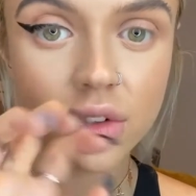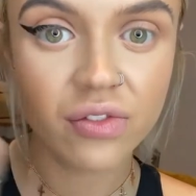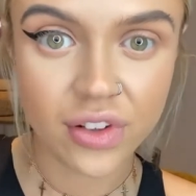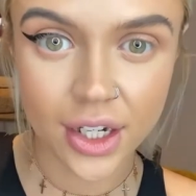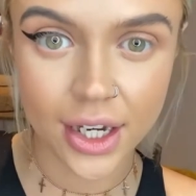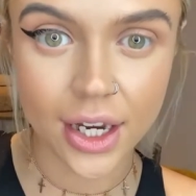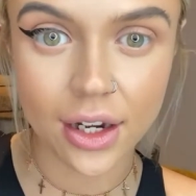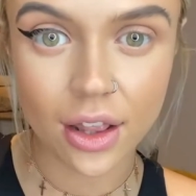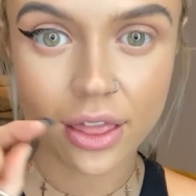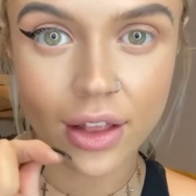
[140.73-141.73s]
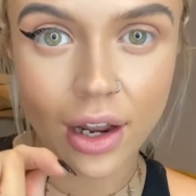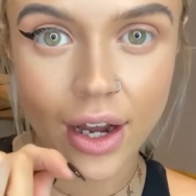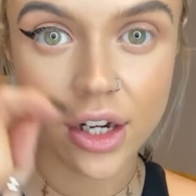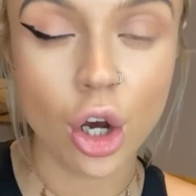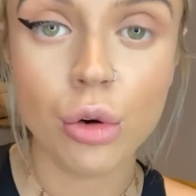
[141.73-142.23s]
filling in the
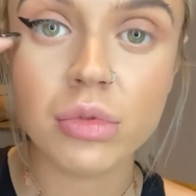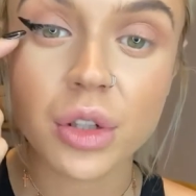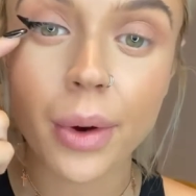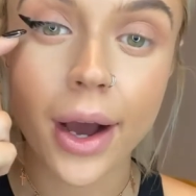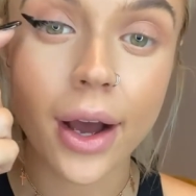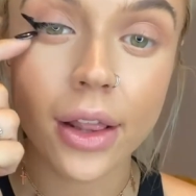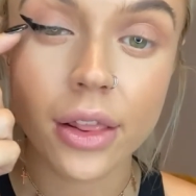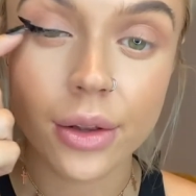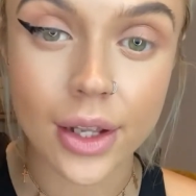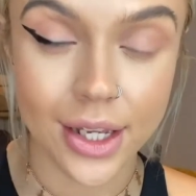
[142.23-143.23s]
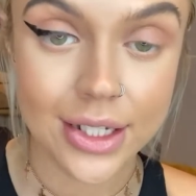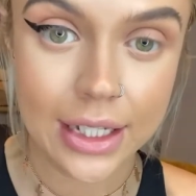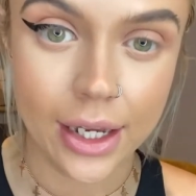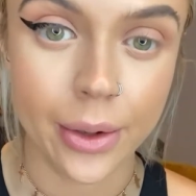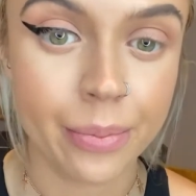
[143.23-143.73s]
line up to where it is
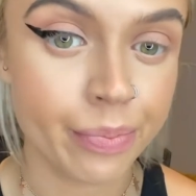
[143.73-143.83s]
here.